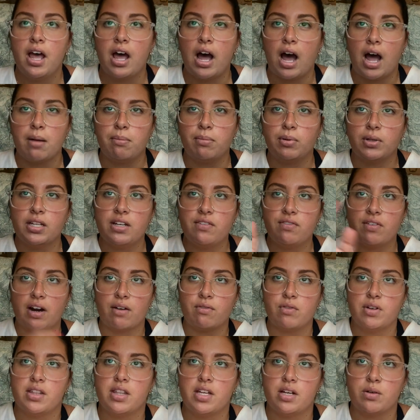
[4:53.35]
I believe
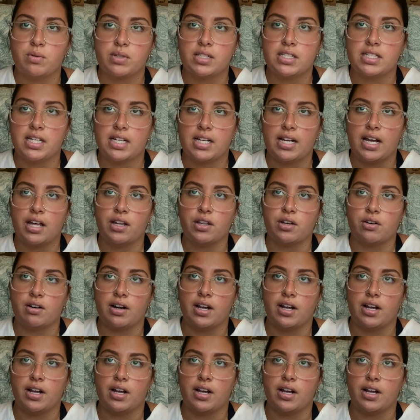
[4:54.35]
everything was together